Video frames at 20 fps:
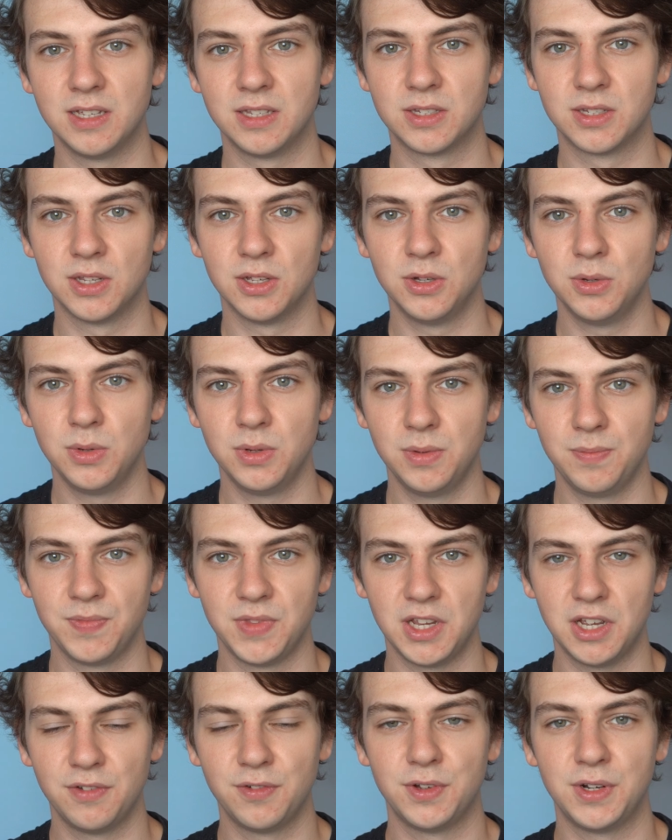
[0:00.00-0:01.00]
So,
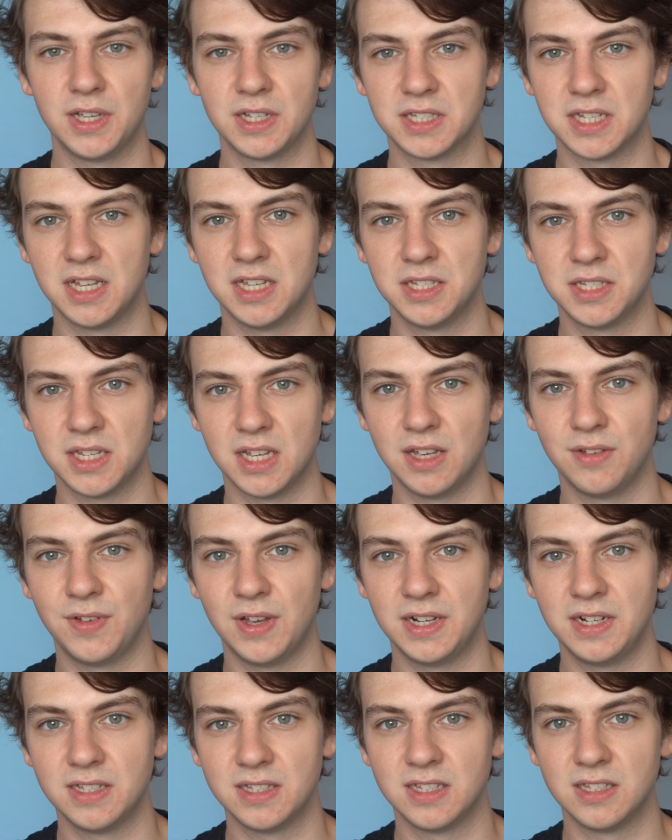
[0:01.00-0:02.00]
the iPhone XS, I've
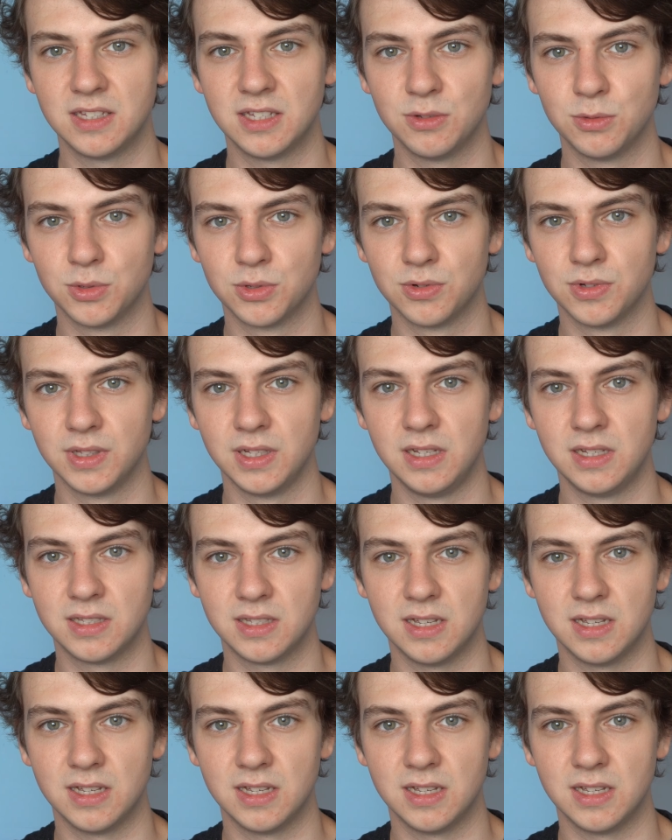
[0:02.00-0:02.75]
had it since it was released,